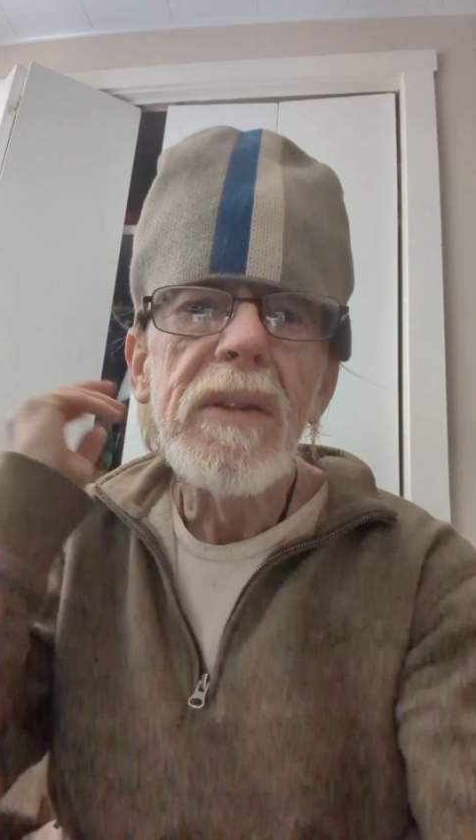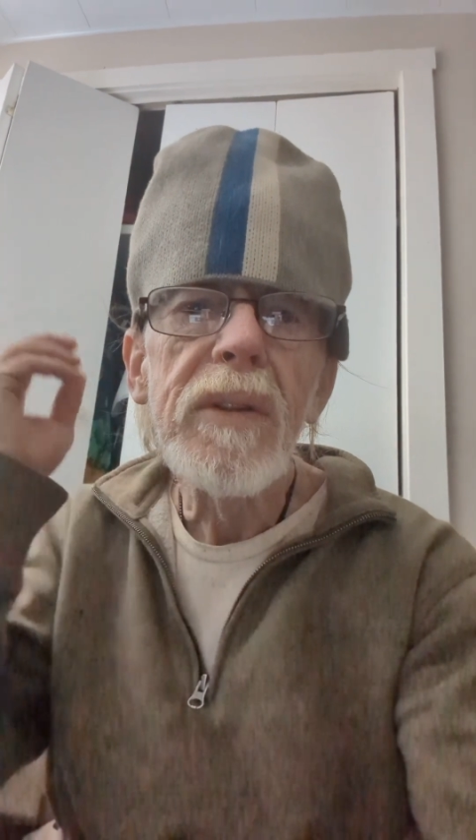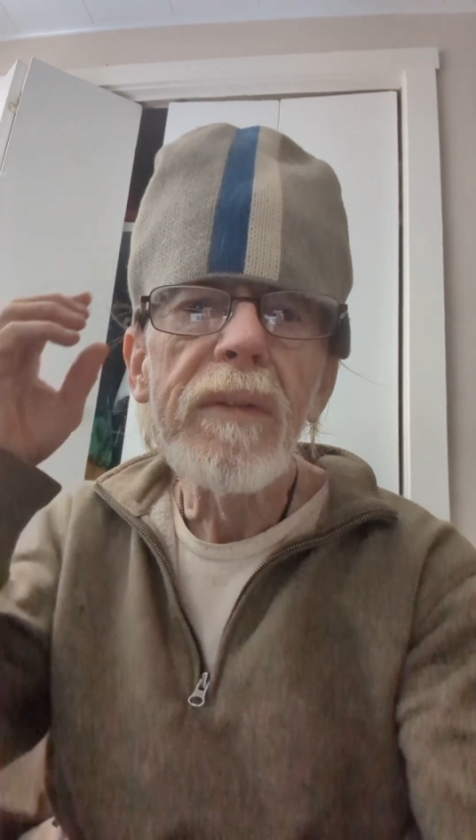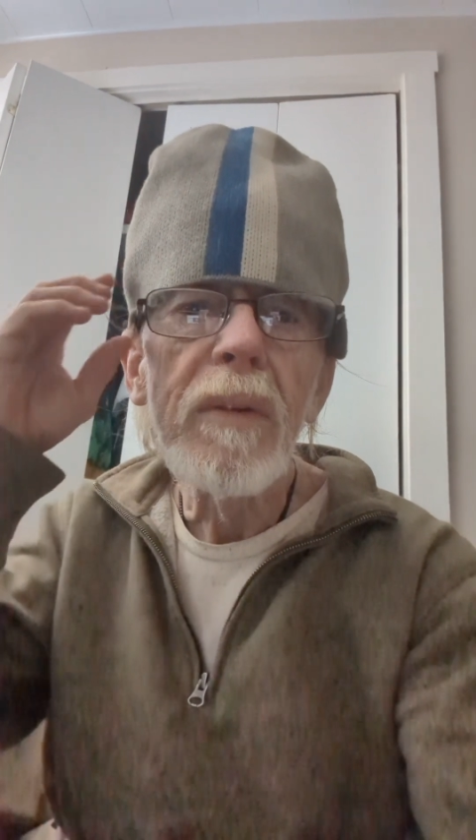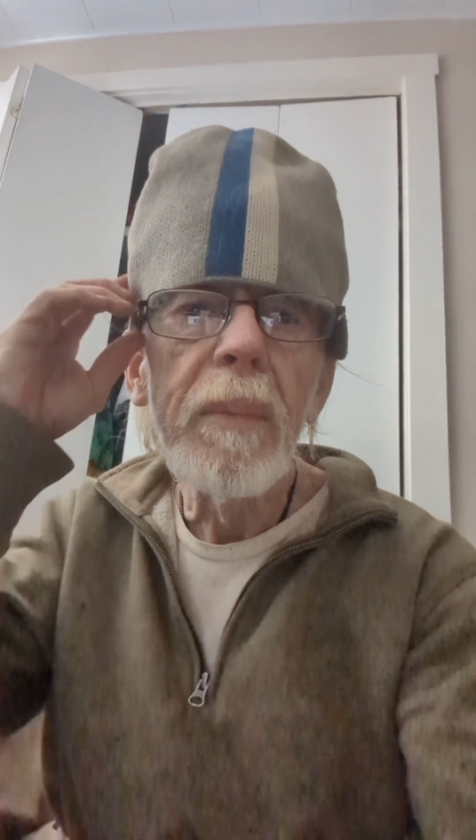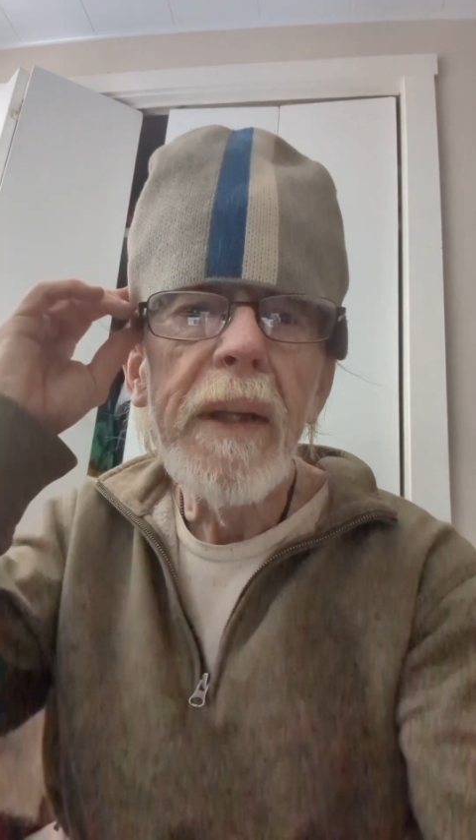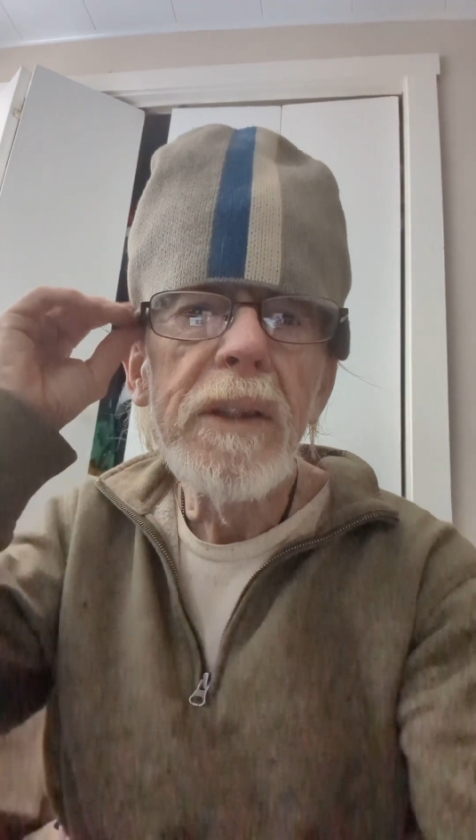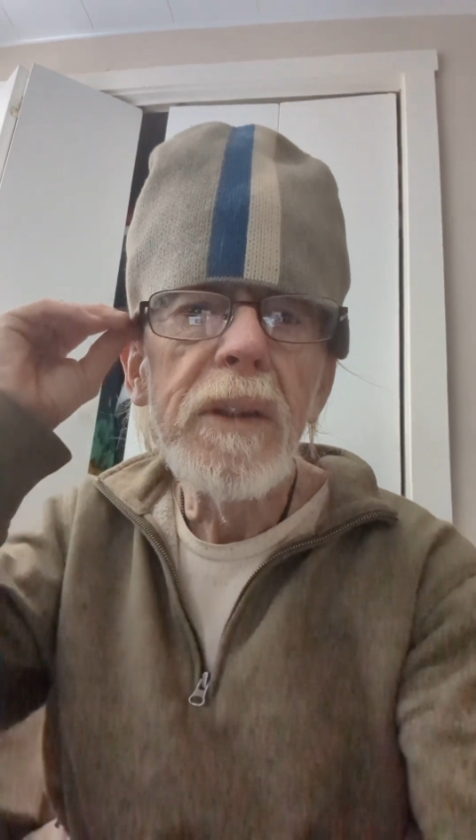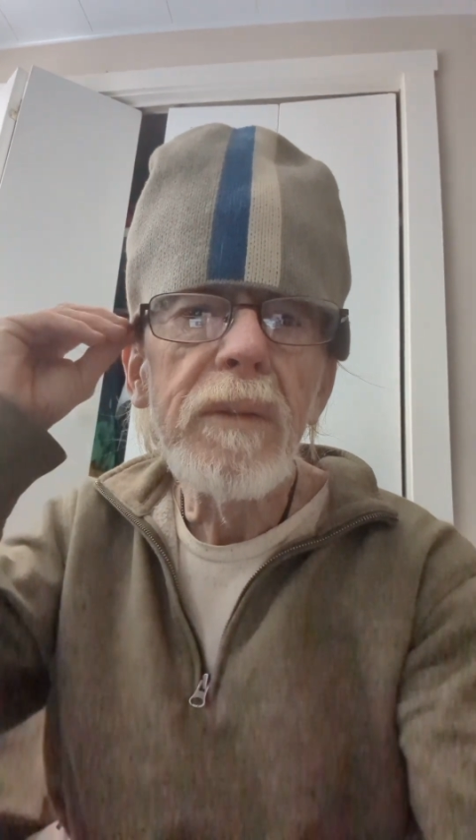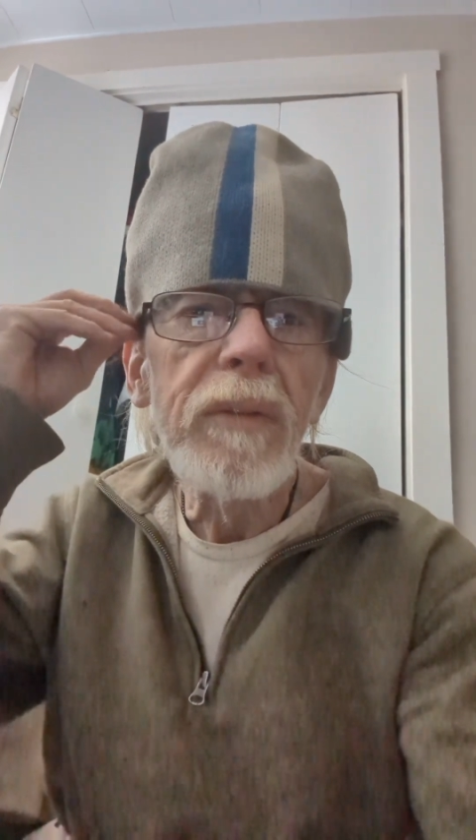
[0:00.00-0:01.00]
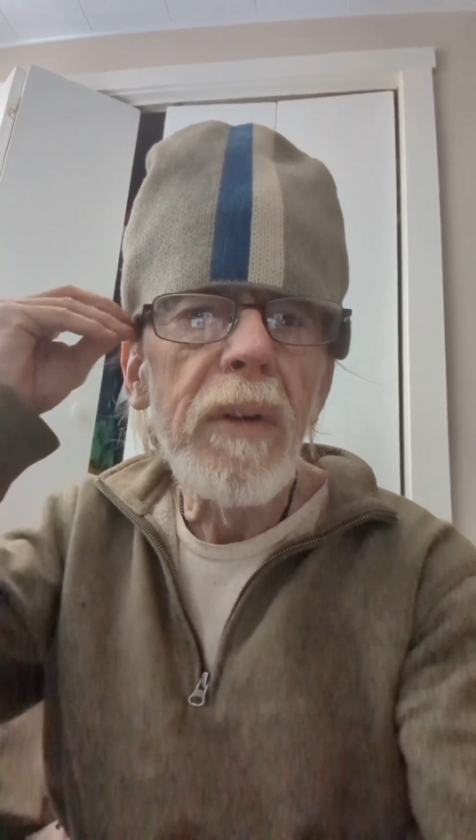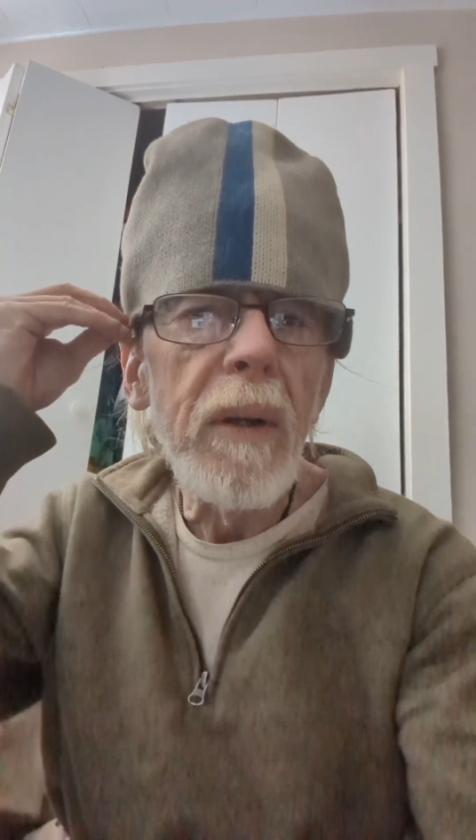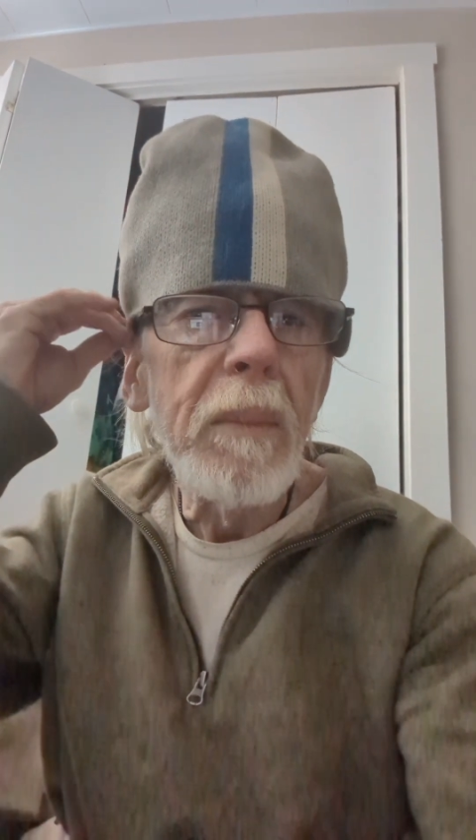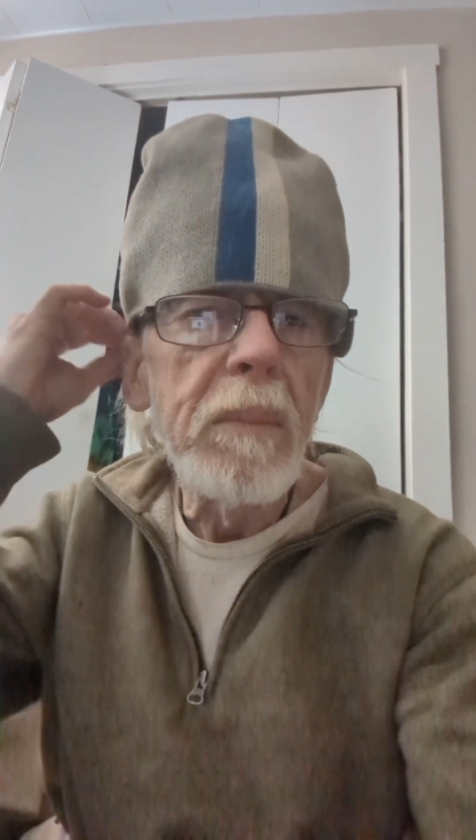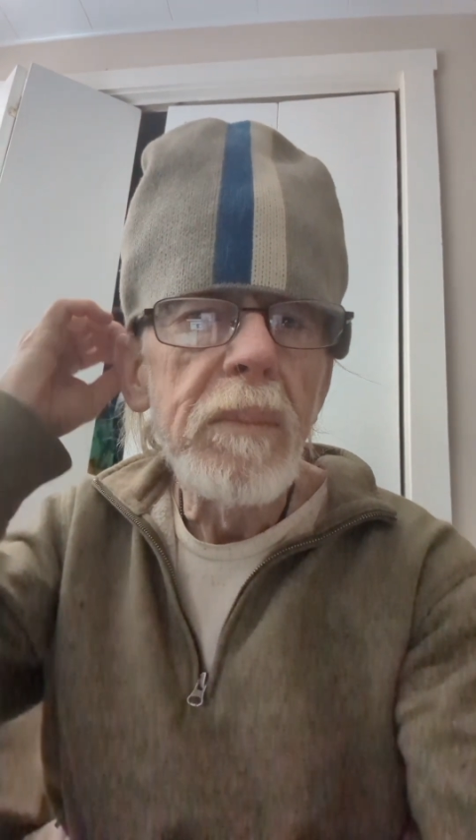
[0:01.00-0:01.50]
this information
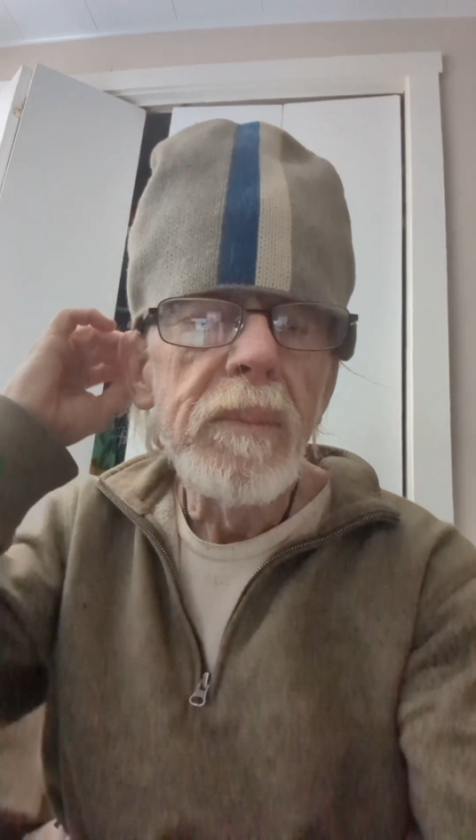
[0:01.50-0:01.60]
from